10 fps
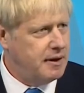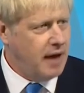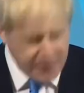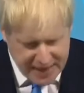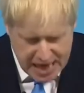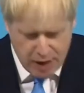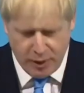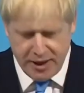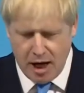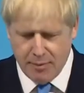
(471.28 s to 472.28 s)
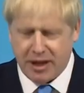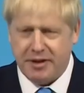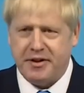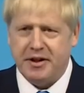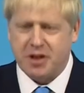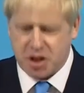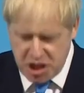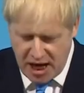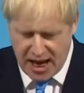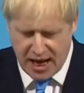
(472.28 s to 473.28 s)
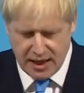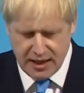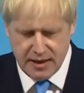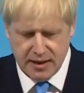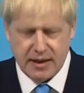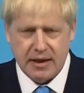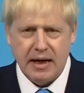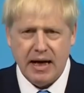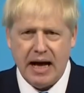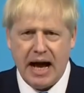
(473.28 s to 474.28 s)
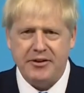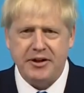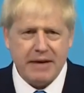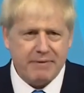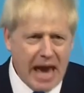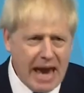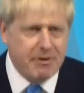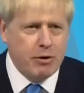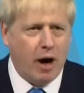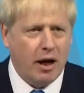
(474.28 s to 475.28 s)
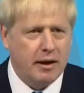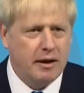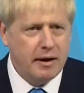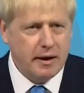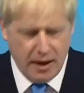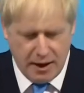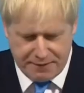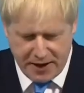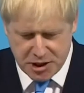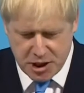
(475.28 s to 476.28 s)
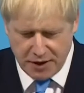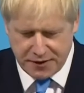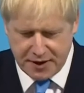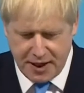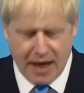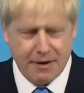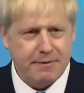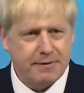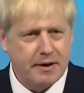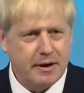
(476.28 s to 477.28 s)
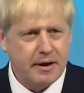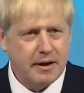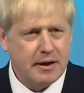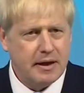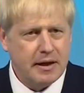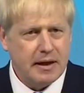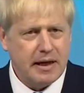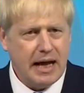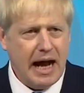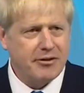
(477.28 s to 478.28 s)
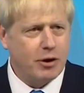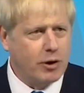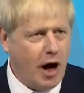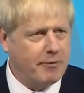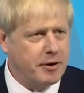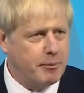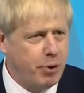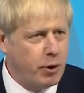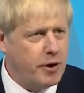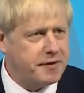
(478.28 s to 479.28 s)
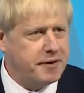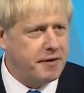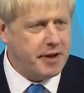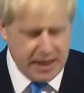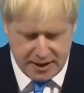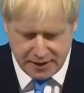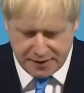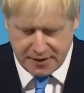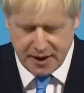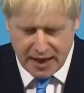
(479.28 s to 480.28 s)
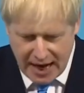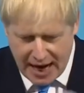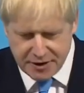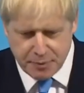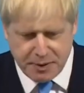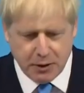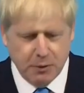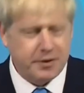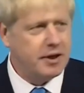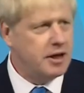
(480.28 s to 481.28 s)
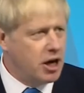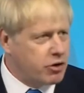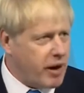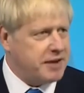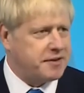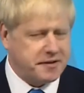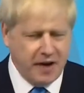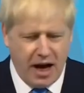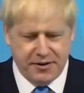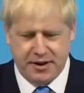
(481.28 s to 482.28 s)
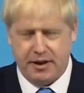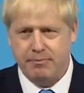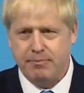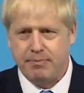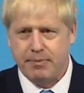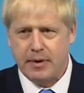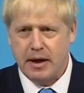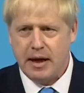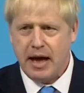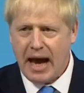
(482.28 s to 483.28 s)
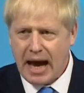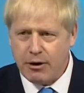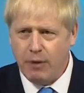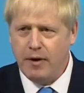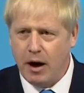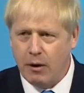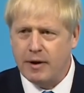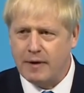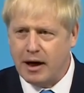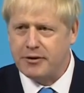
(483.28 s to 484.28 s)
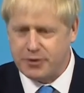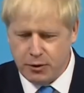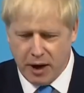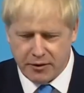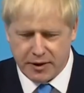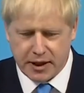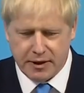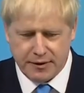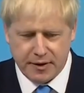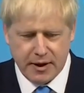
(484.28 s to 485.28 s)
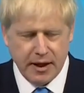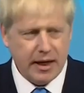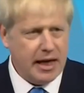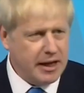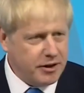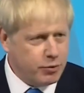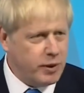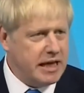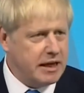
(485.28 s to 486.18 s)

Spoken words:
and the equally noble instinct to share and to give everyone a fair chance in life, and to look after the poorest and the neediest, and to build great society. And on the whole, in the last 200 years, it is we